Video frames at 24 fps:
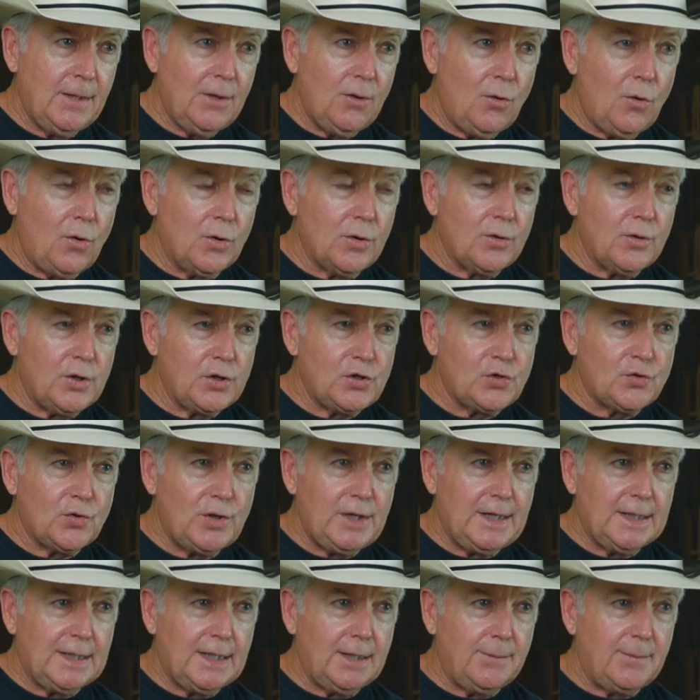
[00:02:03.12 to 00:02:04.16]
order a
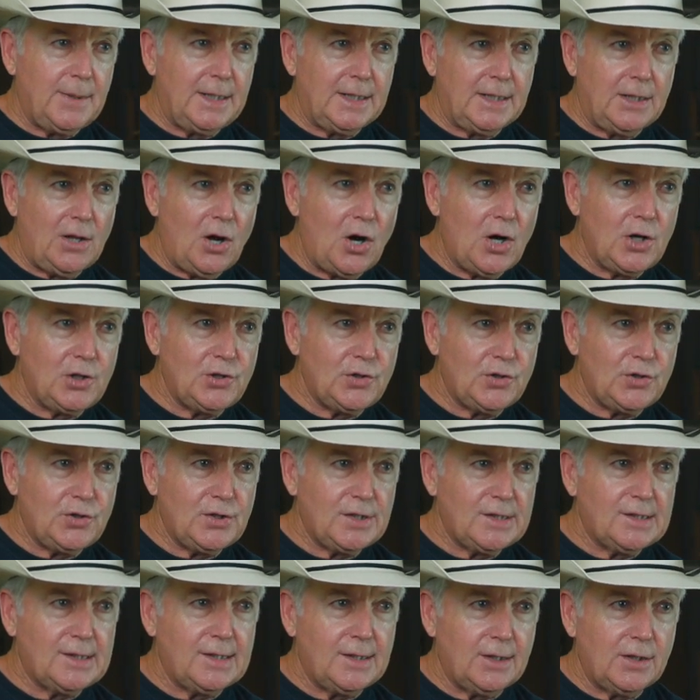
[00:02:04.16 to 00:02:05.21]
tree a little bit larger
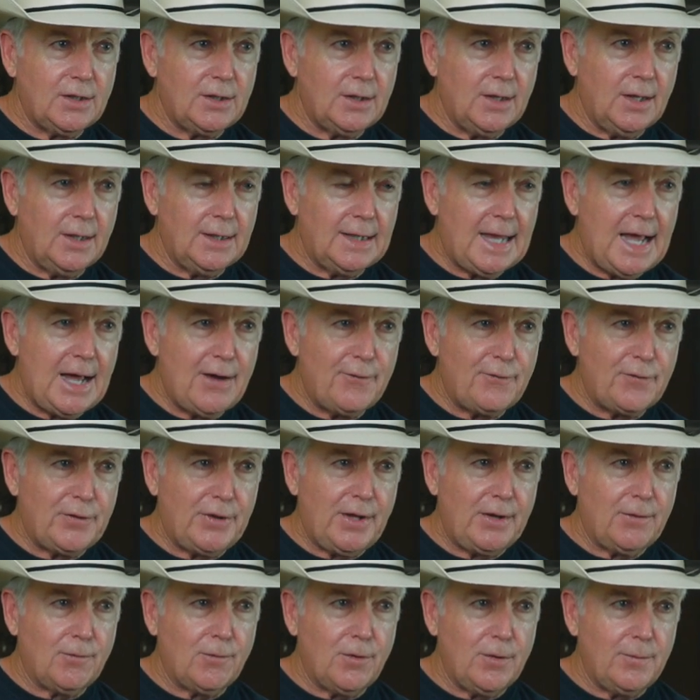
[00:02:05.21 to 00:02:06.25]
just to allow for
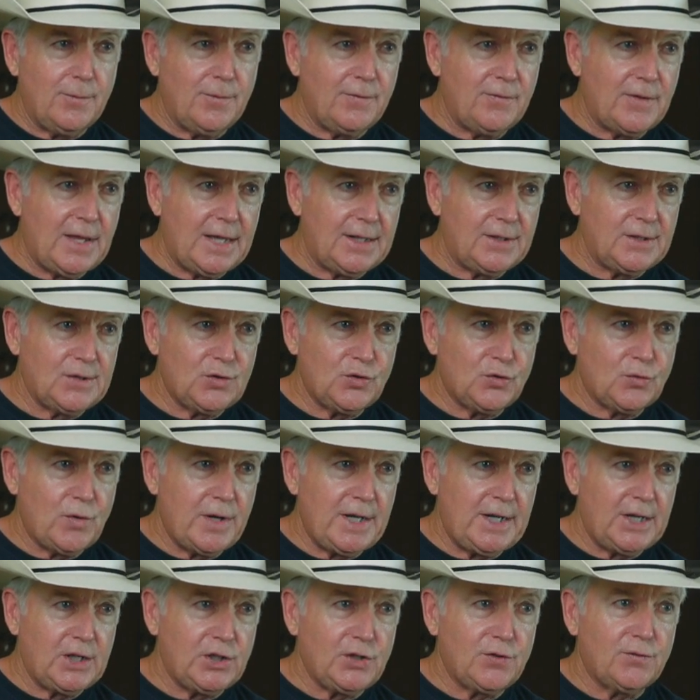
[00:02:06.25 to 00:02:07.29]
that room of that
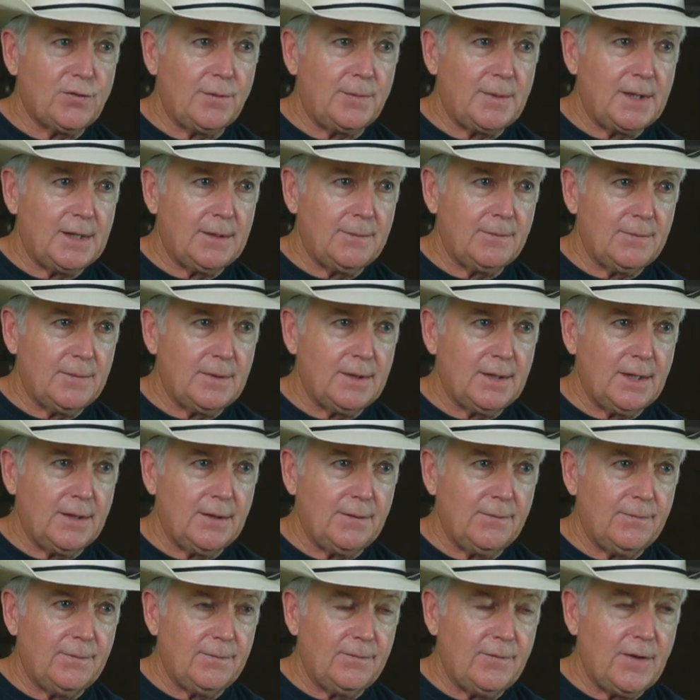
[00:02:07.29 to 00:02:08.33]
shrinkage from the
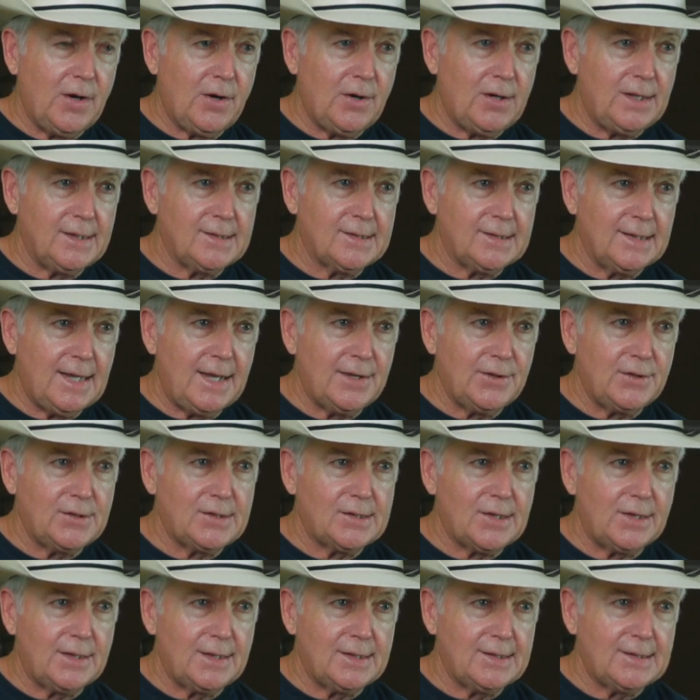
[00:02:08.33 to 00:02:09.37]
various
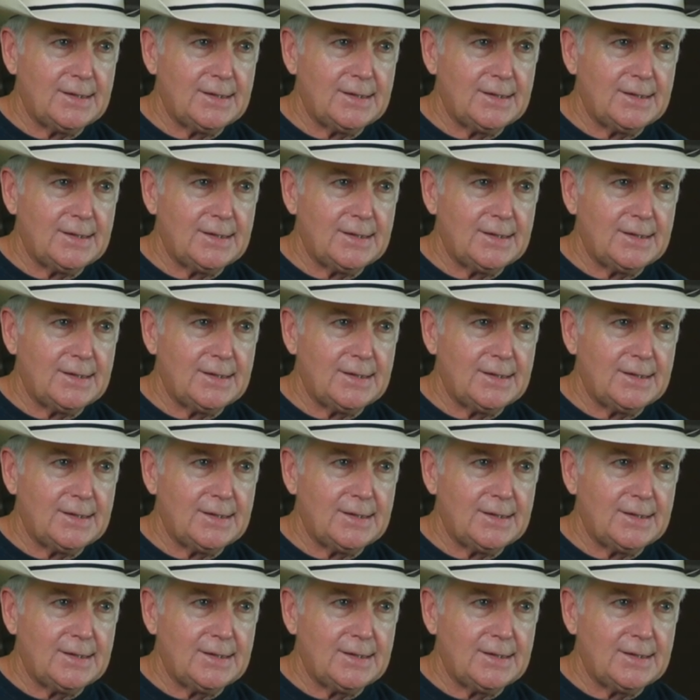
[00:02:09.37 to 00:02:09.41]
leathers on the